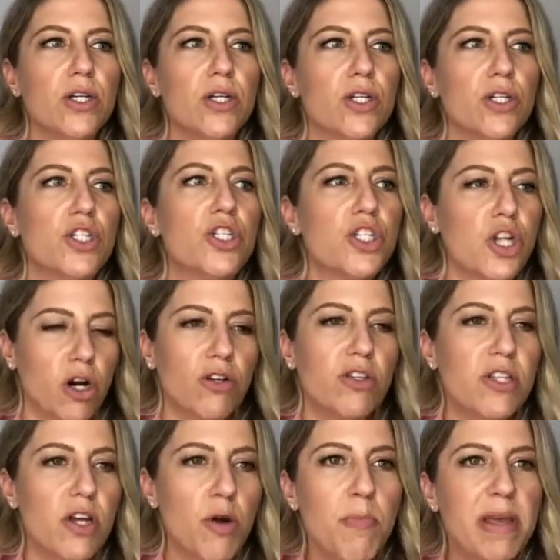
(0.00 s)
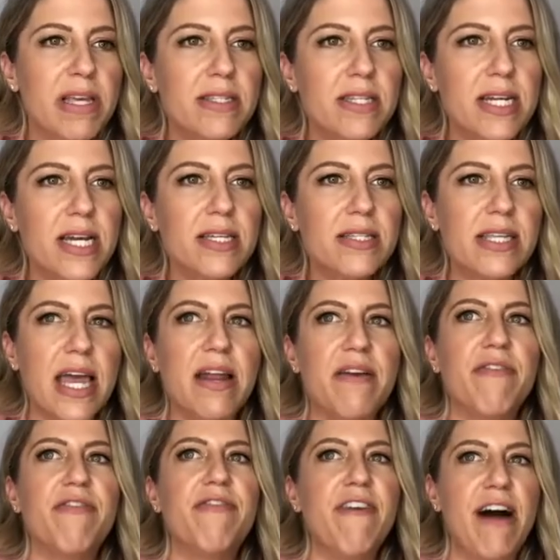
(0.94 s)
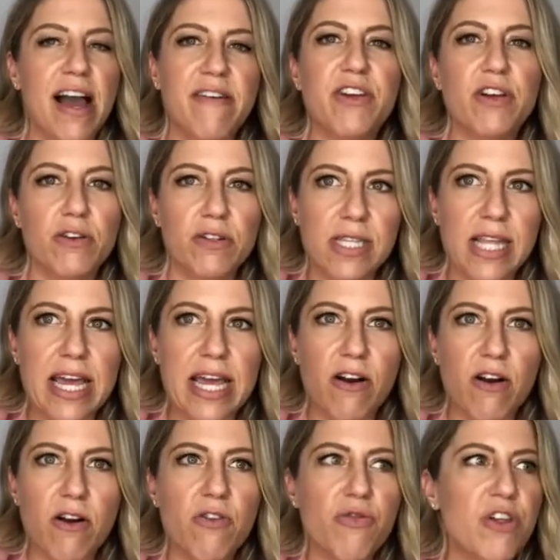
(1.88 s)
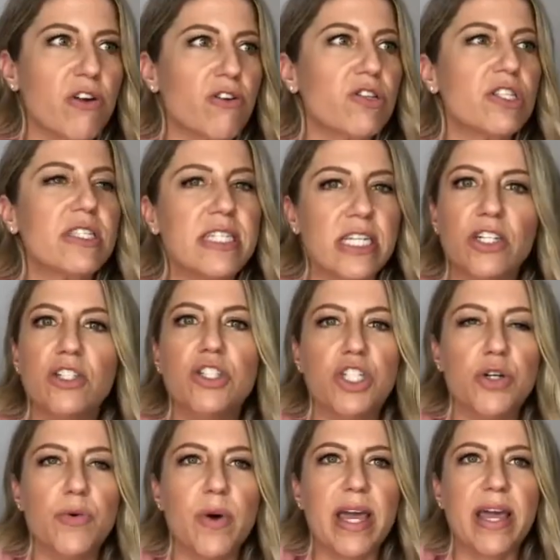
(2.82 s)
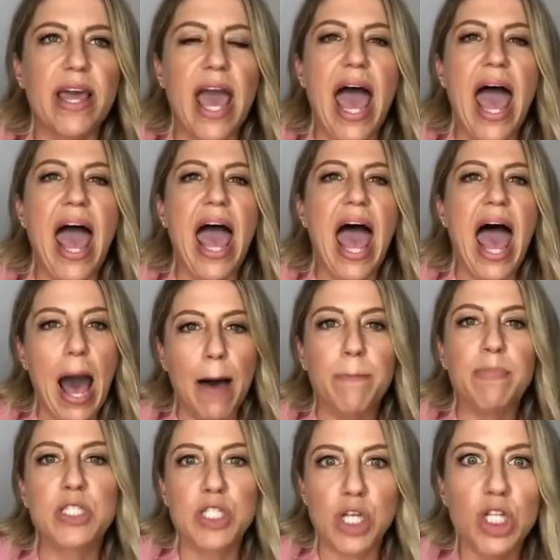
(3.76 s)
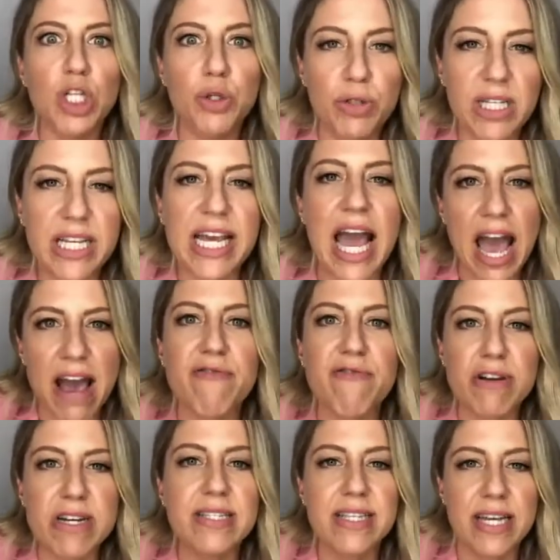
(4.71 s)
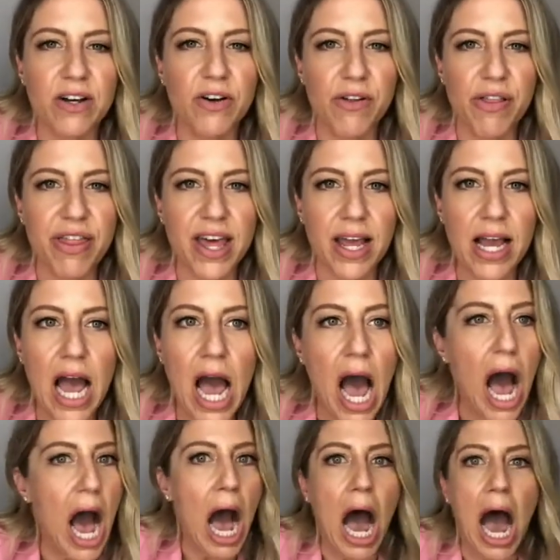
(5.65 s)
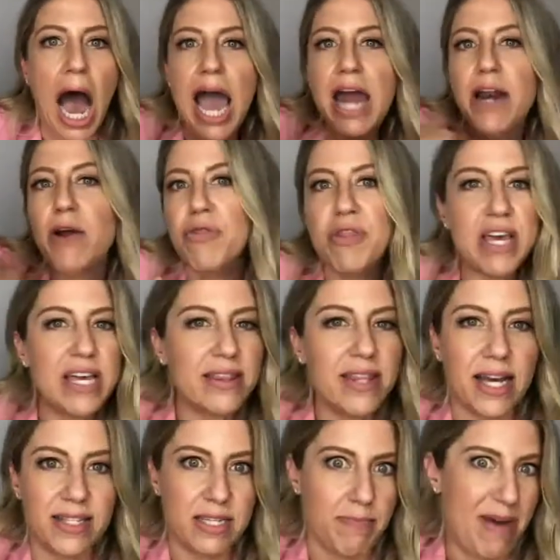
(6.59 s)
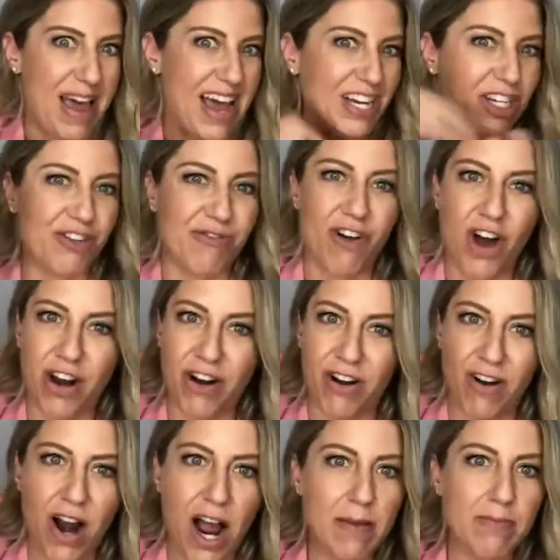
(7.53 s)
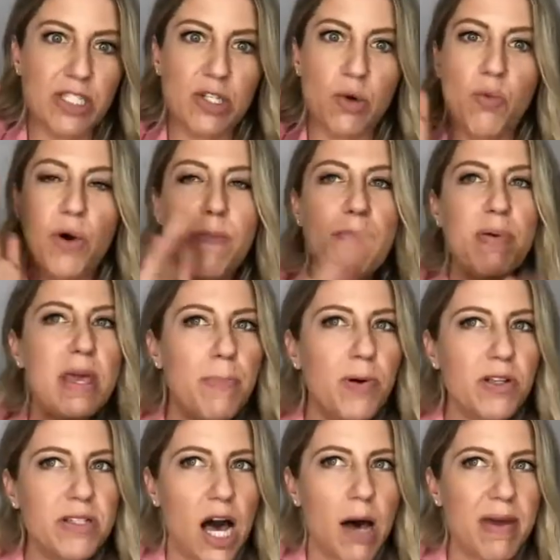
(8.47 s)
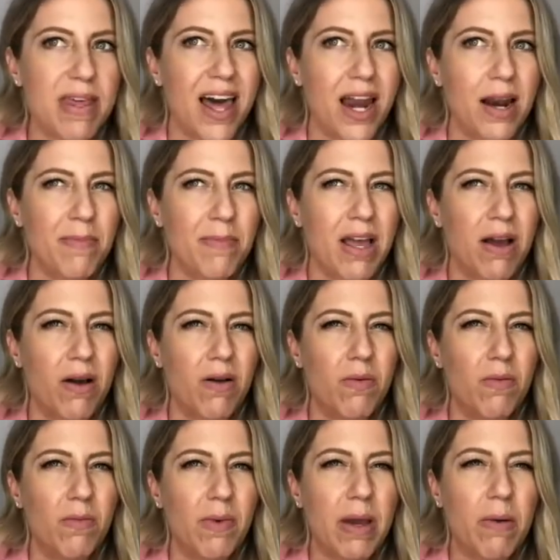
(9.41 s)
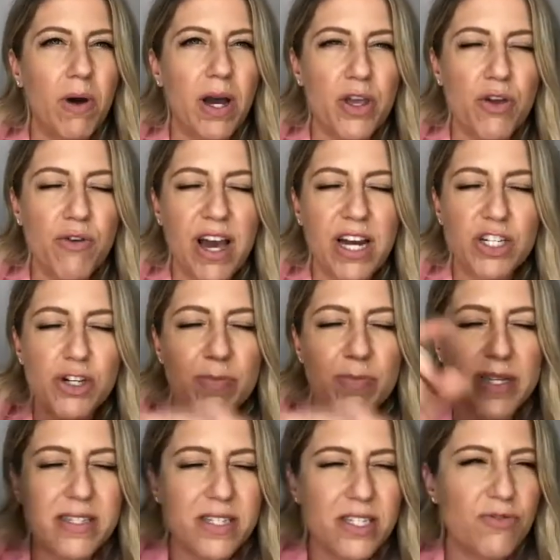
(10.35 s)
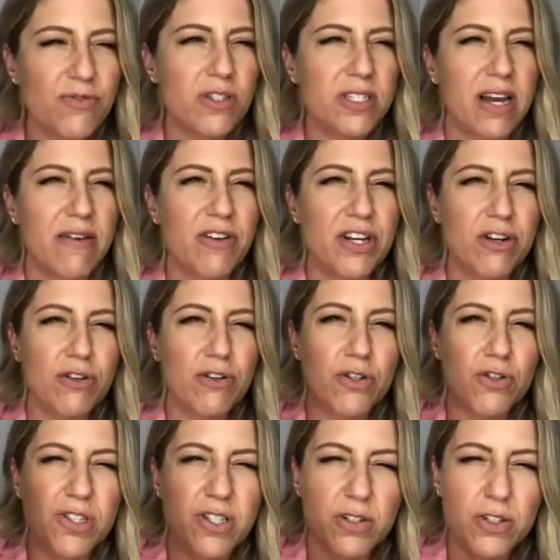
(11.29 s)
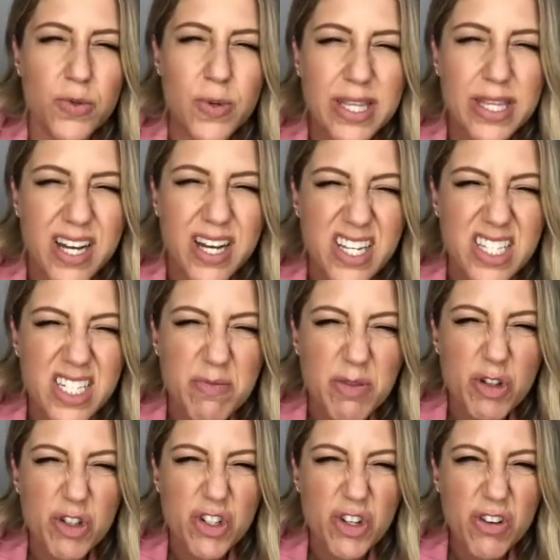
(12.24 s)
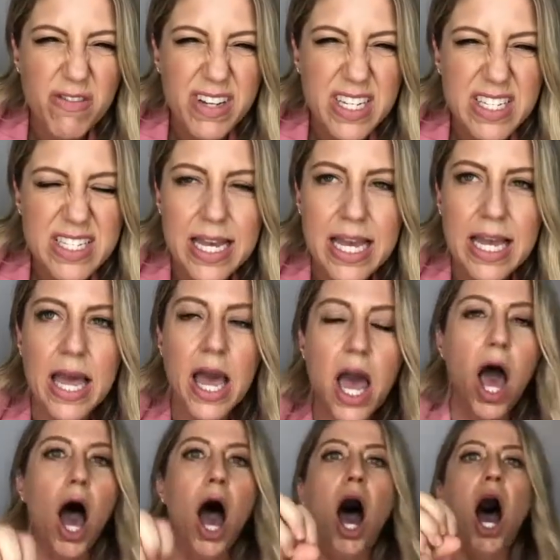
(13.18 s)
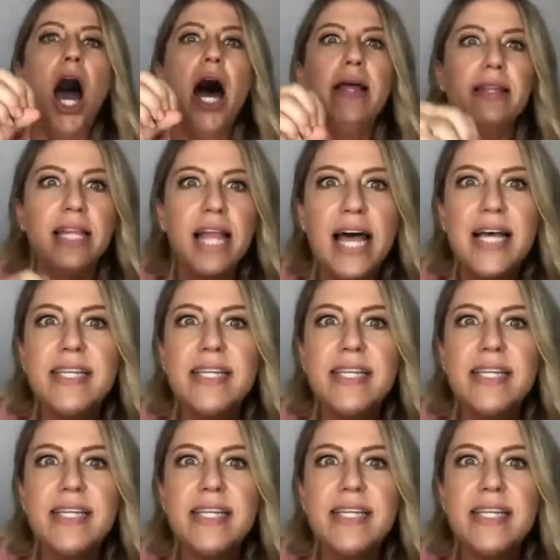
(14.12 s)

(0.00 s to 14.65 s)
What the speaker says: starts their business and 5 years later, they're still doing absolutely every single thing. I don't think that's a badge of honor. When people tell me that, I'm like, wait, what? You've had your business for 7 years. You're still doing the customer service? Like, unless